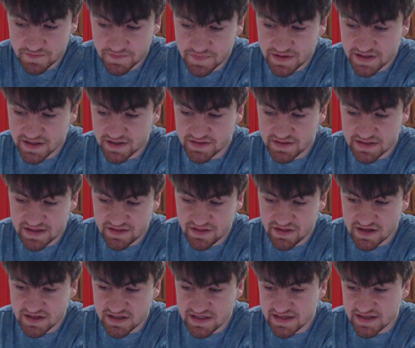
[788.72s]
but I
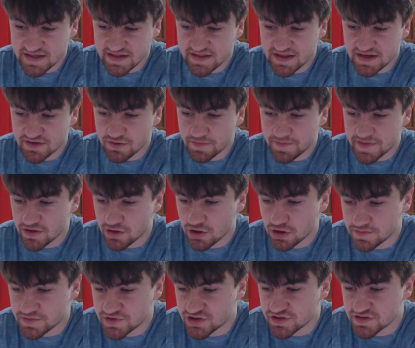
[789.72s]
think there are better
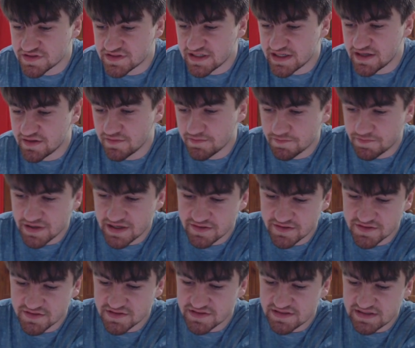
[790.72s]
options in
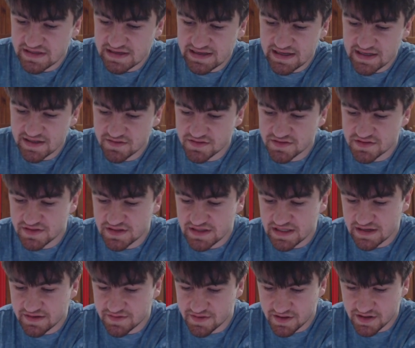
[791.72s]
Butters and
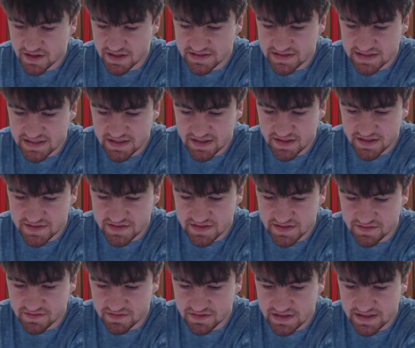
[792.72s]
the other guys here.
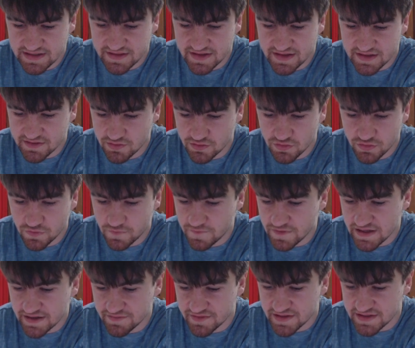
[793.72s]
So I think all
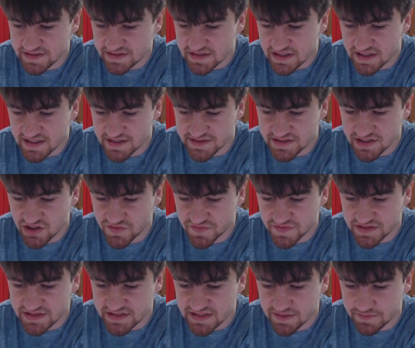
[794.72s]
5 of these guys are
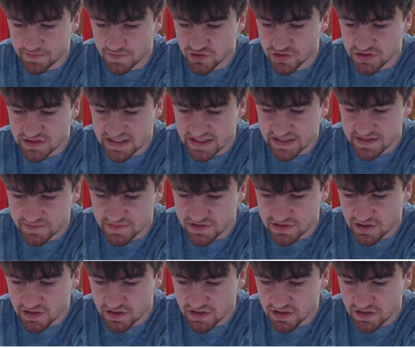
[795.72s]
obviously in most teams.